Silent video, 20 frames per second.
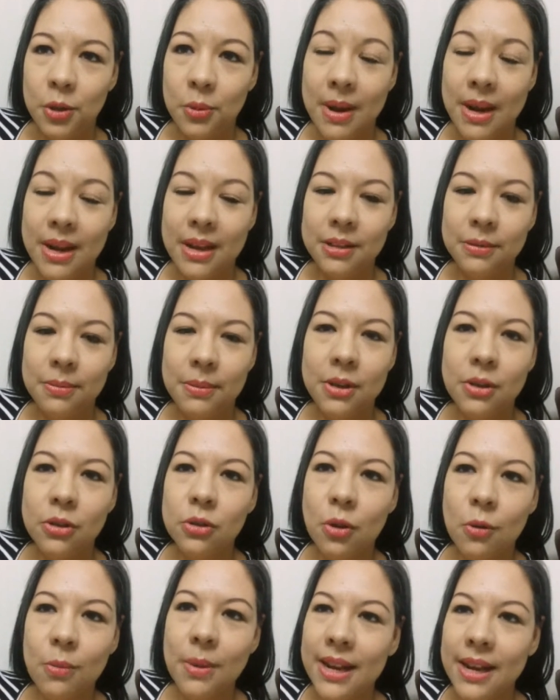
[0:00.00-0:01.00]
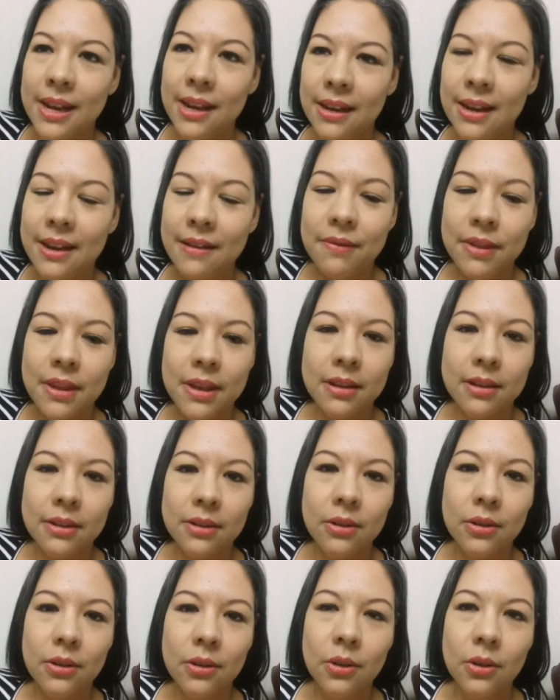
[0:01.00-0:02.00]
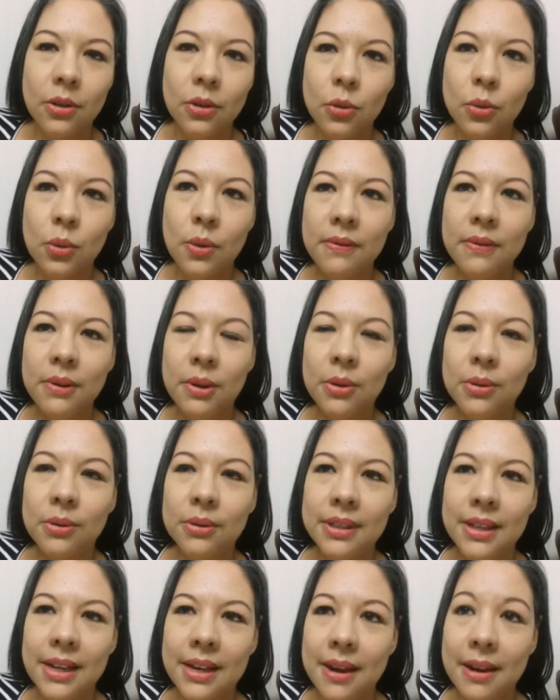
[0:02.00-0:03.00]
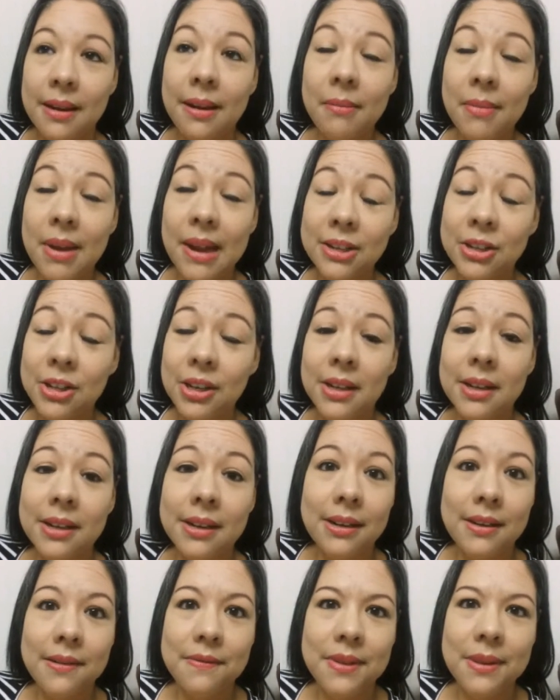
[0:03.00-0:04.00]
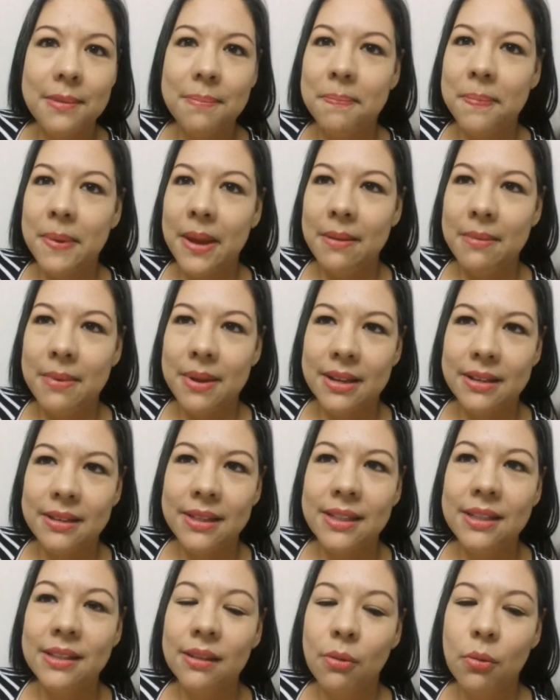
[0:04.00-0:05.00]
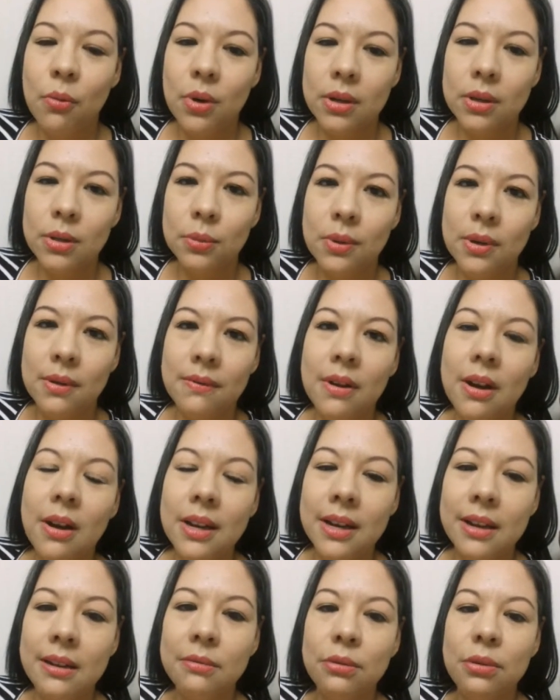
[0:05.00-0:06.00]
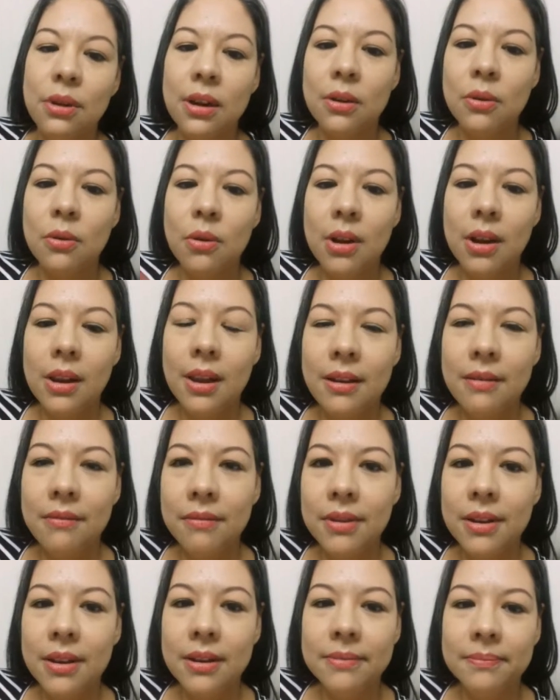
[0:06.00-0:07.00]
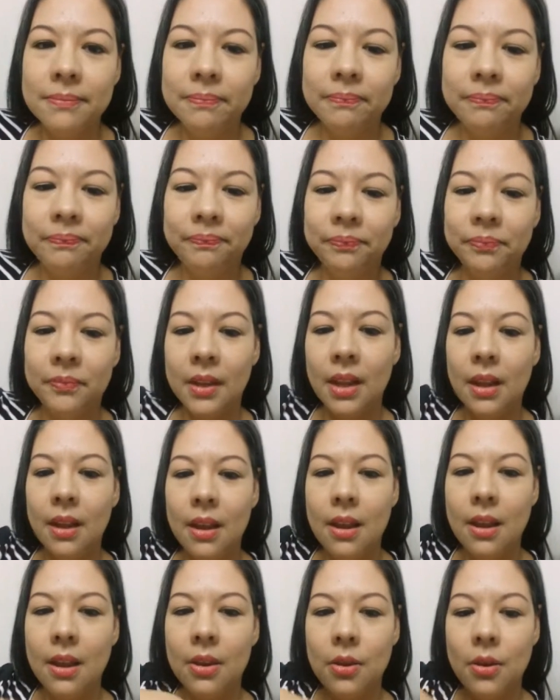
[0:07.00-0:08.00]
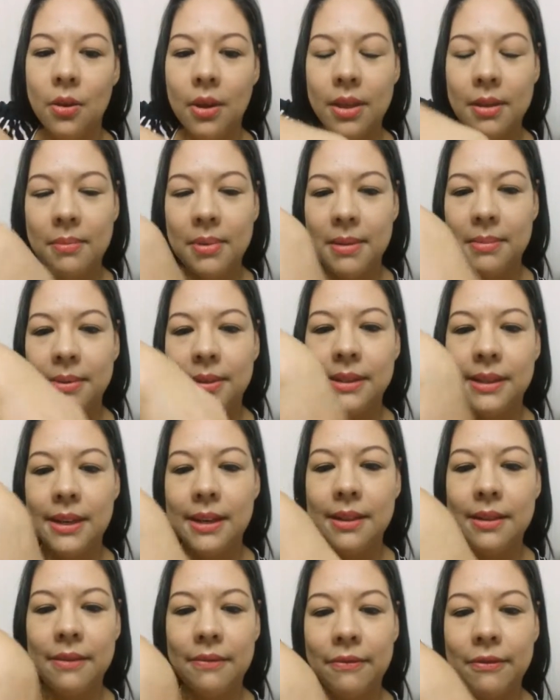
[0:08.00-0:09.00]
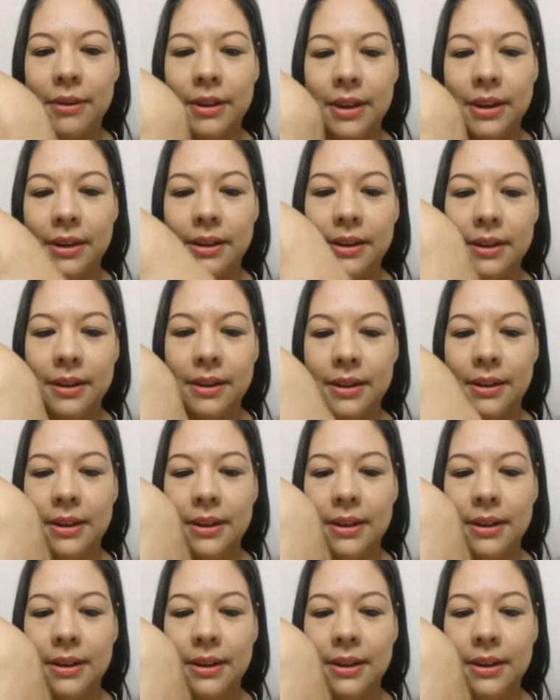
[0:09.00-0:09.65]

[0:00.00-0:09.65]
So my husband is home. I can leave the 12 year olds and I am actually going to leave the baby because he's the worst one of all. He keeps trying to crawl out of the, you know how the babies sit in the front?